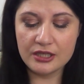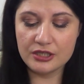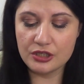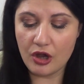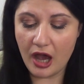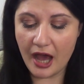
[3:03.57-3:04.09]

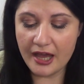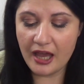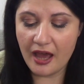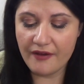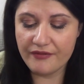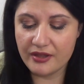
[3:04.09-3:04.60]
So I
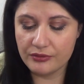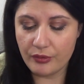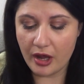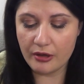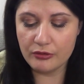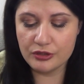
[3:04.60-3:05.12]
have the
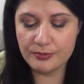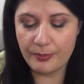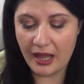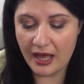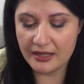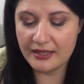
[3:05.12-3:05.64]
Dragon's
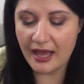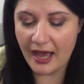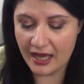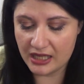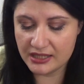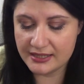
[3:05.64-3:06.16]
Blood
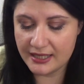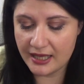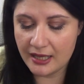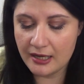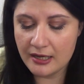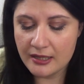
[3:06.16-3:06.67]
Eye
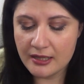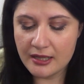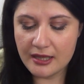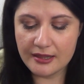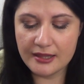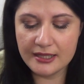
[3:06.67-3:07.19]
Gel.
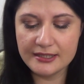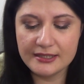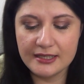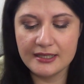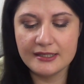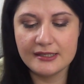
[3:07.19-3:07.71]
This
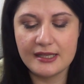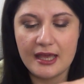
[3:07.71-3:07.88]
is